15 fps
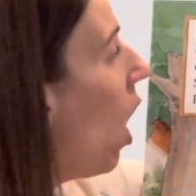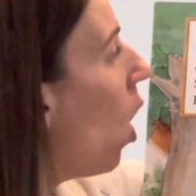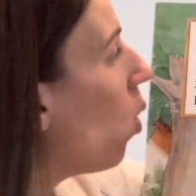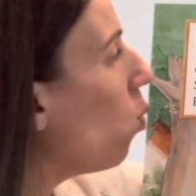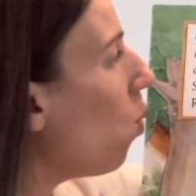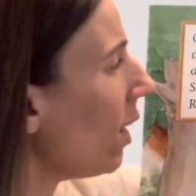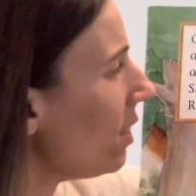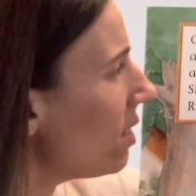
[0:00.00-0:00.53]

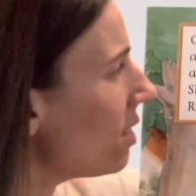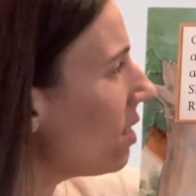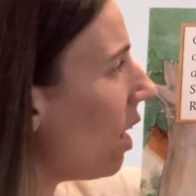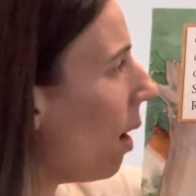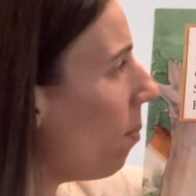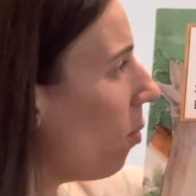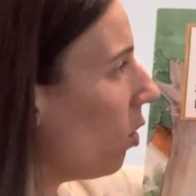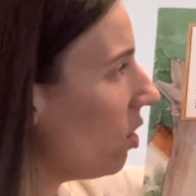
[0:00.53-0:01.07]
Once
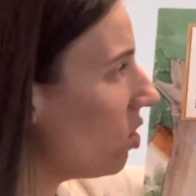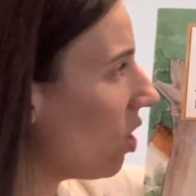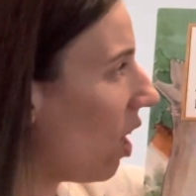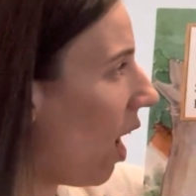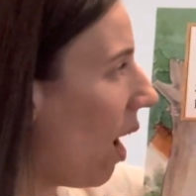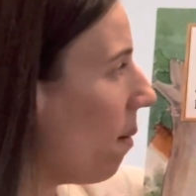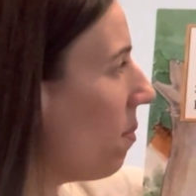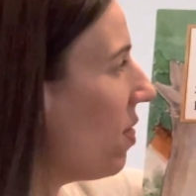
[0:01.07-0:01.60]
upon a
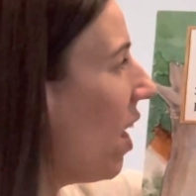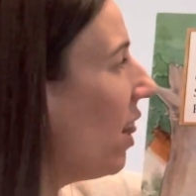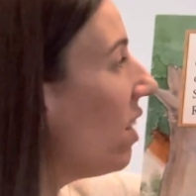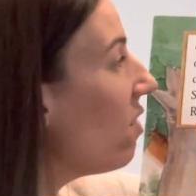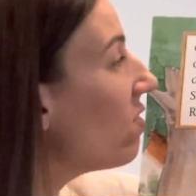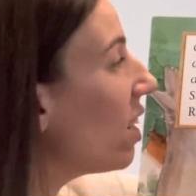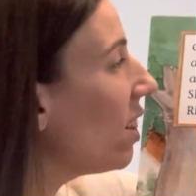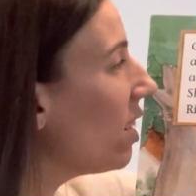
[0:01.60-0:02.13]
time, there
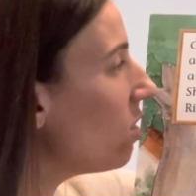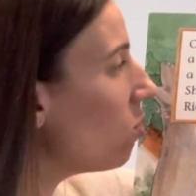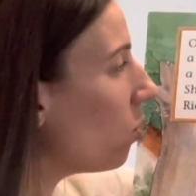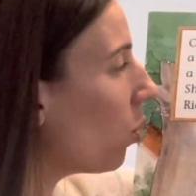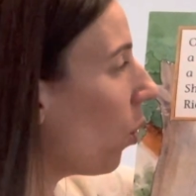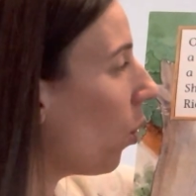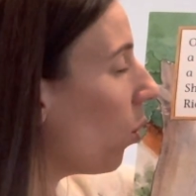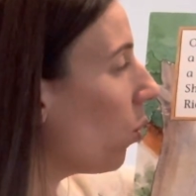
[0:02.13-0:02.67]
lived a little
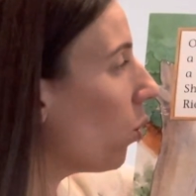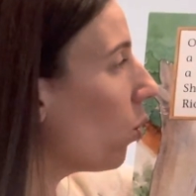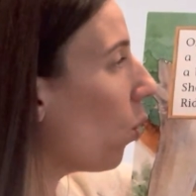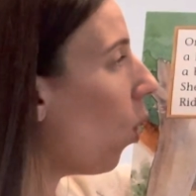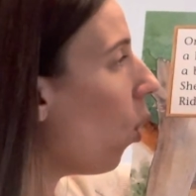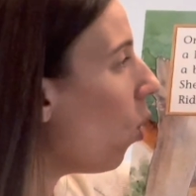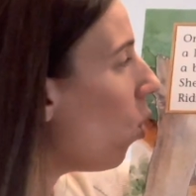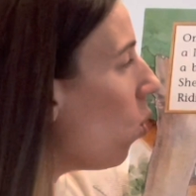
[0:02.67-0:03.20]
girl who
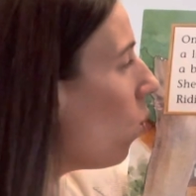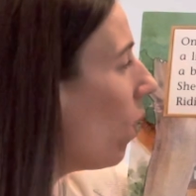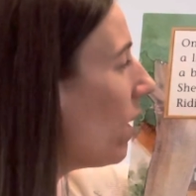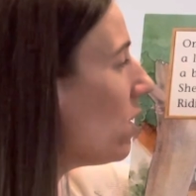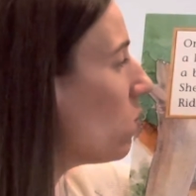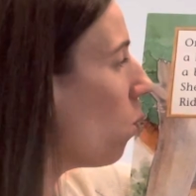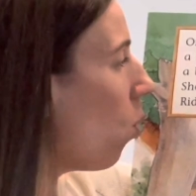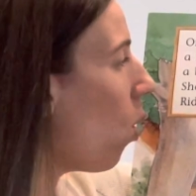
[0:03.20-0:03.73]

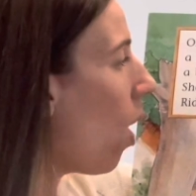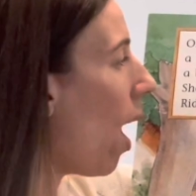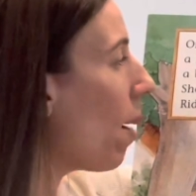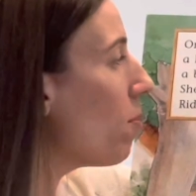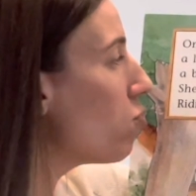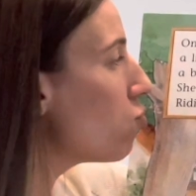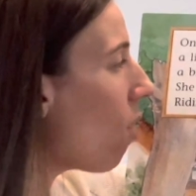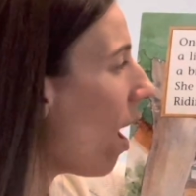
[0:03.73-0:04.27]
always wore a
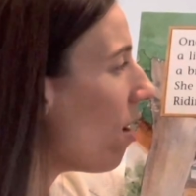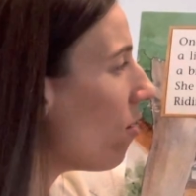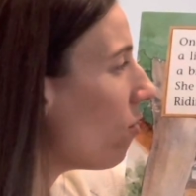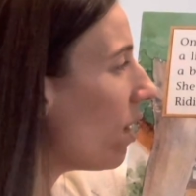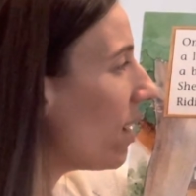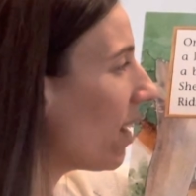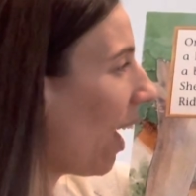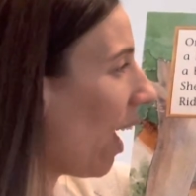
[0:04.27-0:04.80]
bright
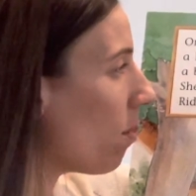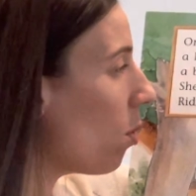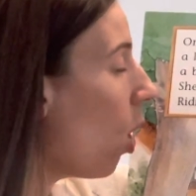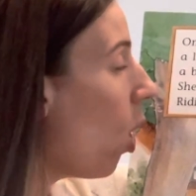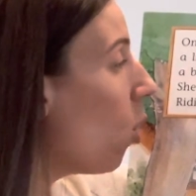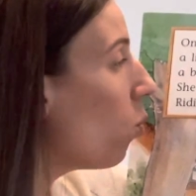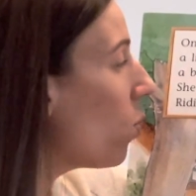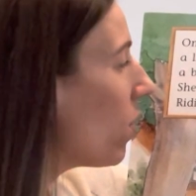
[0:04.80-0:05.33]
red cape
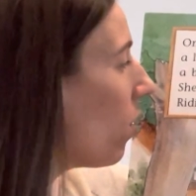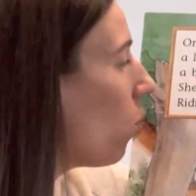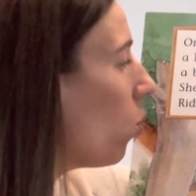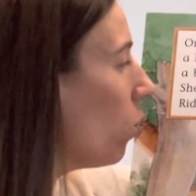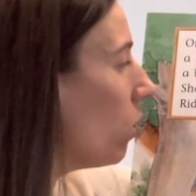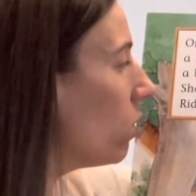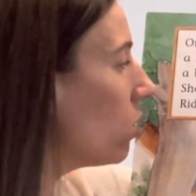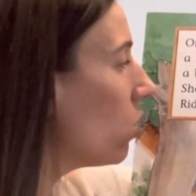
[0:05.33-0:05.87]
with a
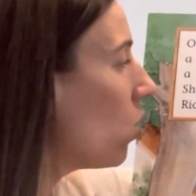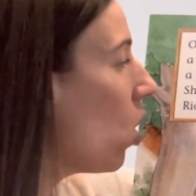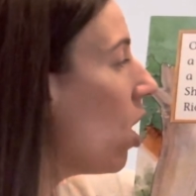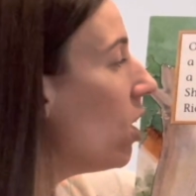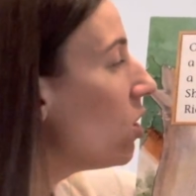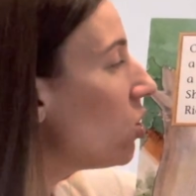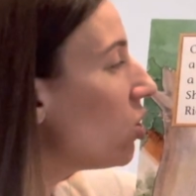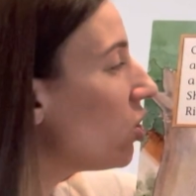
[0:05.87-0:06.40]
hood.
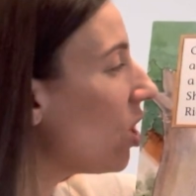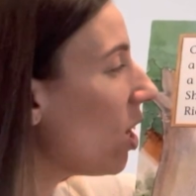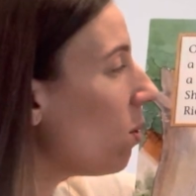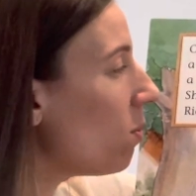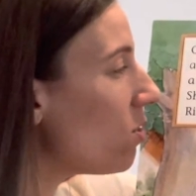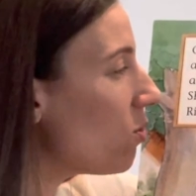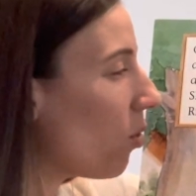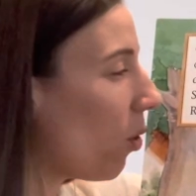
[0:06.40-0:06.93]
She
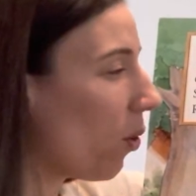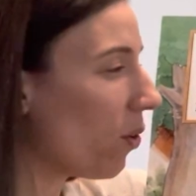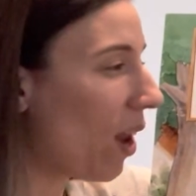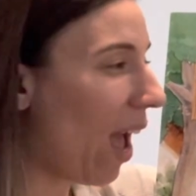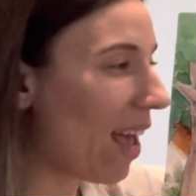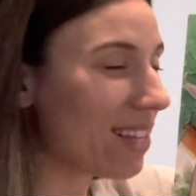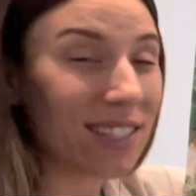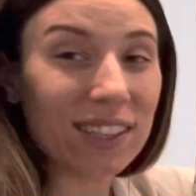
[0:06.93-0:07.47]
was known
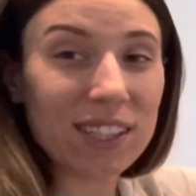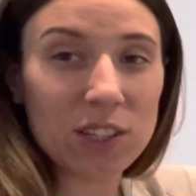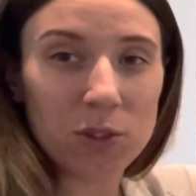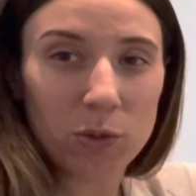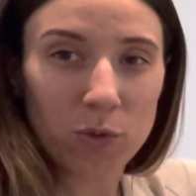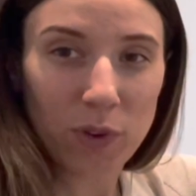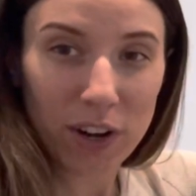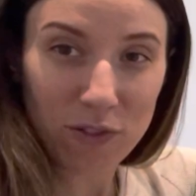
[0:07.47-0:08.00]
as
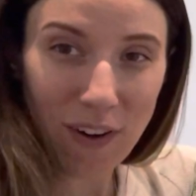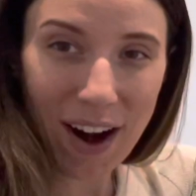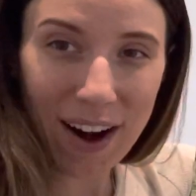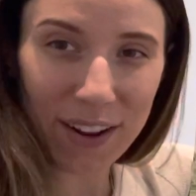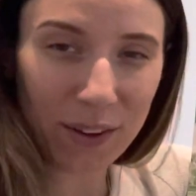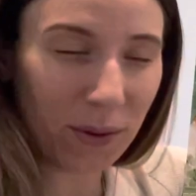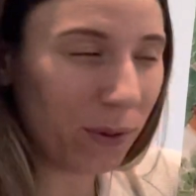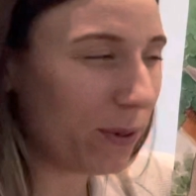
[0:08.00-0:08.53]
Little Red
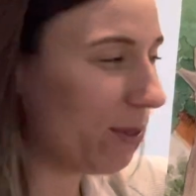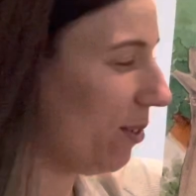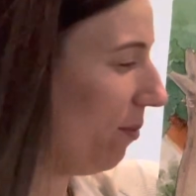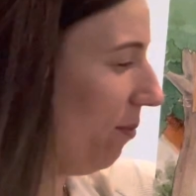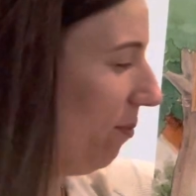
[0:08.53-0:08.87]
Riding Hood.